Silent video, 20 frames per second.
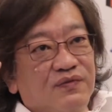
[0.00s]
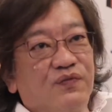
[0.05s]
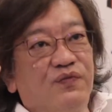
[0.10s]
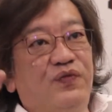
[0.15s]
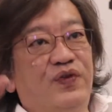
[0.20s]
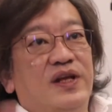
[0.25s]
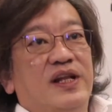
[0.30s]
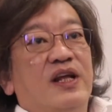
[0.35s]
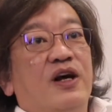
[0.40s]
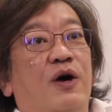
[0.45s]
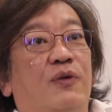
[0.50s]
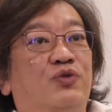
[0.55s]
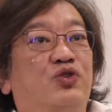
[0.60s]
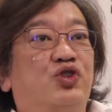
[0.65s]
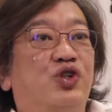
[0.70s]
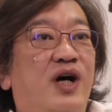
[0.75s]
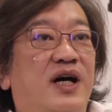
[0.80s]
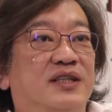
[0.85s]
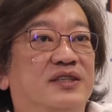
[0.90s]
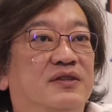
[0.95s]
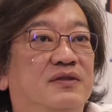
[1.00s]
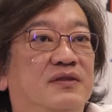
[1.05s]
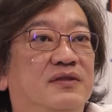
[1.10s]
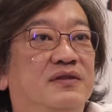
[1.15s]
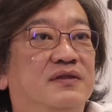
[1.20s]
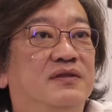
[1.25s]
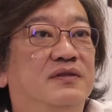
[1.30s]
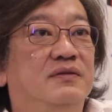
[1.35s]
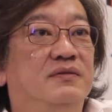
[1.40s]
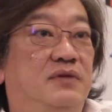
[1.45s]
feeling of trust,
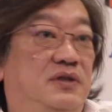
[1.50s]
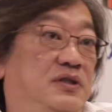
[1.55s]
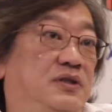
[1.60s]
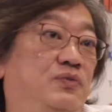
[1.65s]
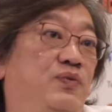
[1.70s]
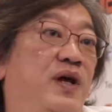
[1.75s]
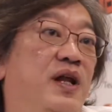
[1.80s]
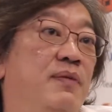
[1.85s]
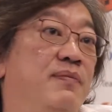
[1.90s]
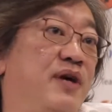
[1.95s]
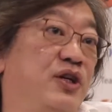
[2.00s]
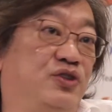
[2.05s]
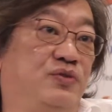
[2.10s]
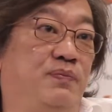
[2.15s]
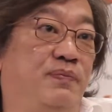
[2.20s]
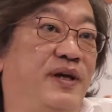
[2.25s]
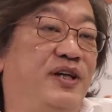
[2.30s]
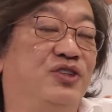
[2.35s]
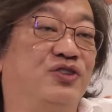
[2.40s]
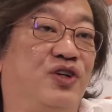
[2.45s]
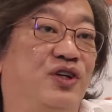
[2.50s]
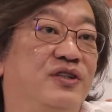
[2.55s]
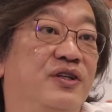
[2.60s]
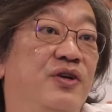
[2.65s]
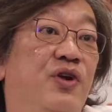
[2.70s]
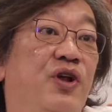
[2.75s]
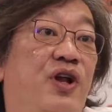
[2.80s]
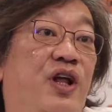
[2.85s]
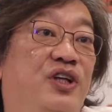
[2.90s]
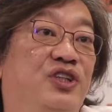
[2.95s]
which is very much based on the
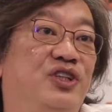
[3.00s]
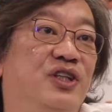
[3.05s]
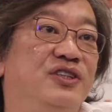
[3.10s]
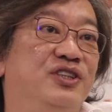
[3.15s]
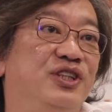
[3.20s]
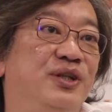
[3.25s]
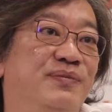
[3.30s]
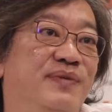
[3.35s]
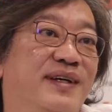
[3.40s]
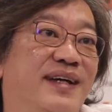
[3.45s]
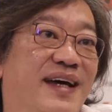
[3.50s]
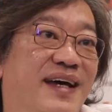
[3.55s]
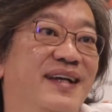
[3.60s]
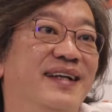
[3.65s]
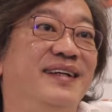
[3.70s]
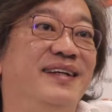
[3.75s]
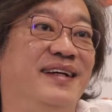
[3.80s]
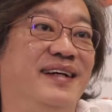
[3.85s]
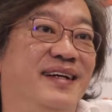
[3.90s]
relationship again.